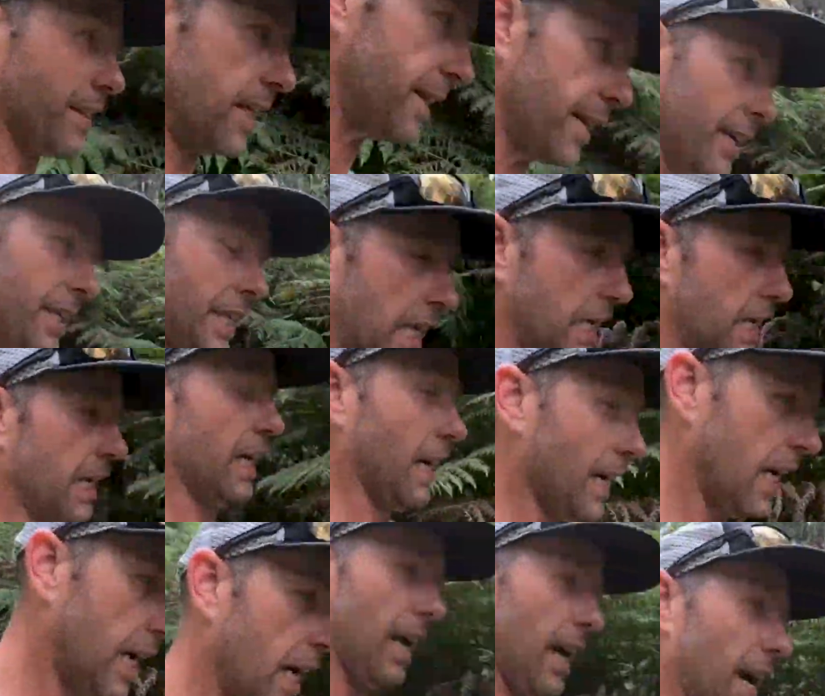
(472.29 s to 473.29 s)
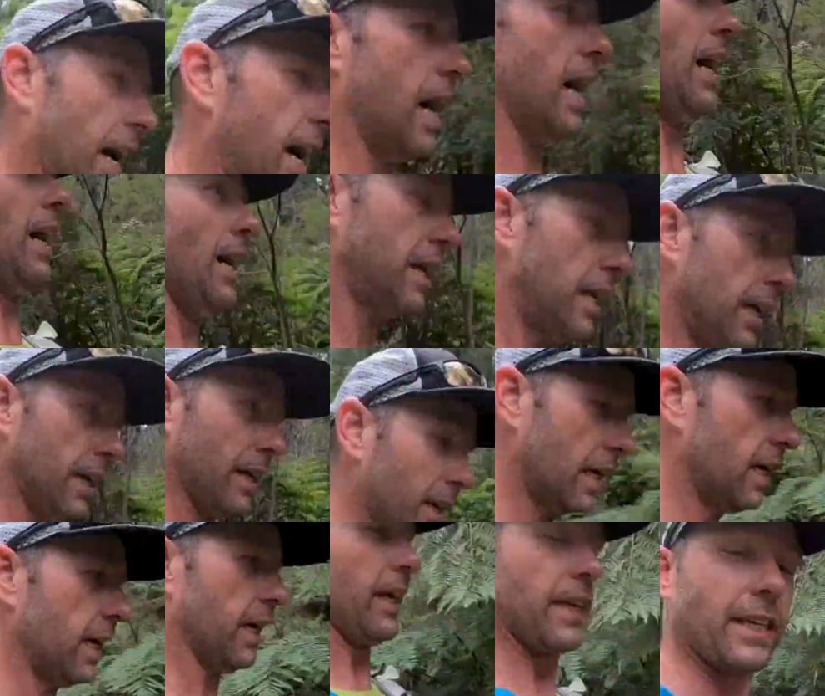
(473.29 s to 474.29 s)
like this
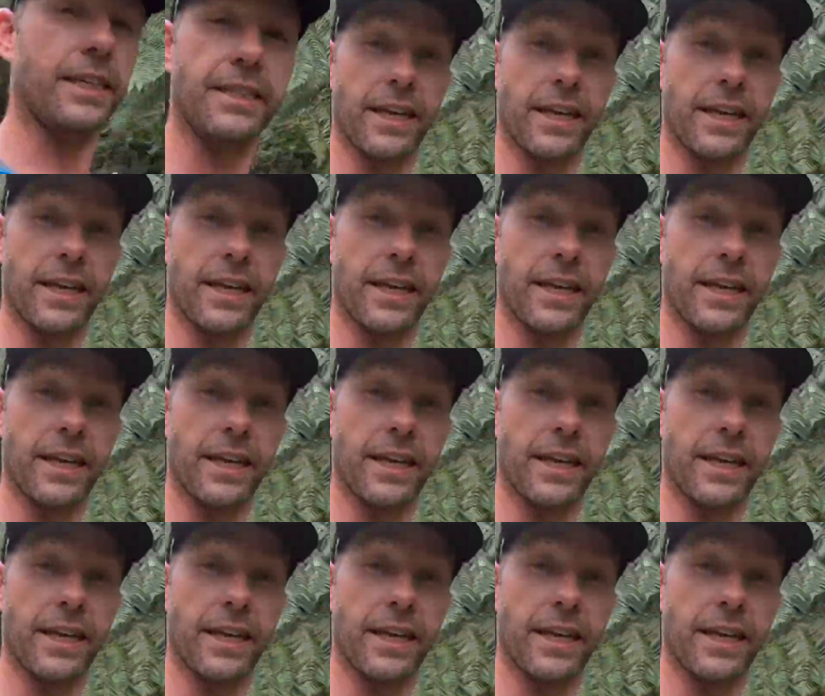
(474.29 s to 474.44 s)
can